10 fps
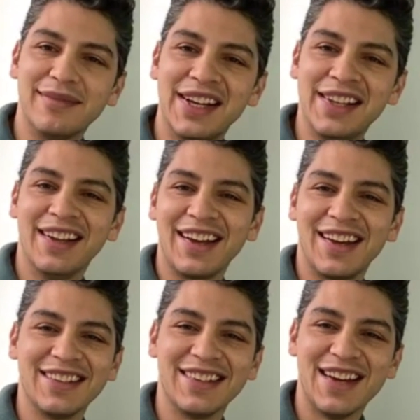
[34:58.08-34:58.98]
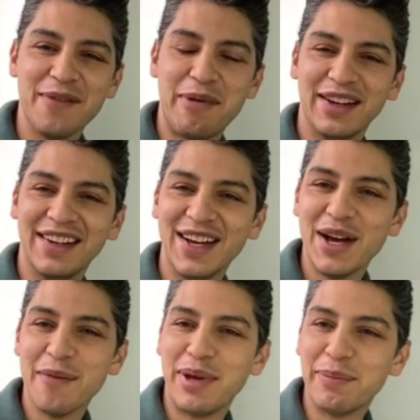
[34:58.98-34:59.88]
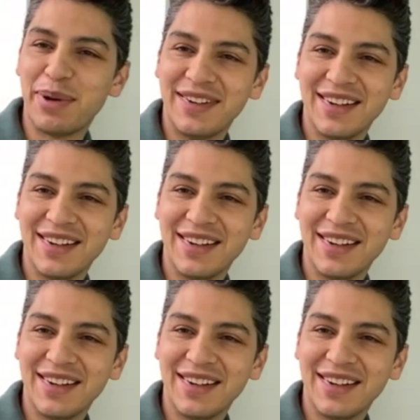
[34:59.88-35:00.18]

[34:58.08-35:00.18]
because people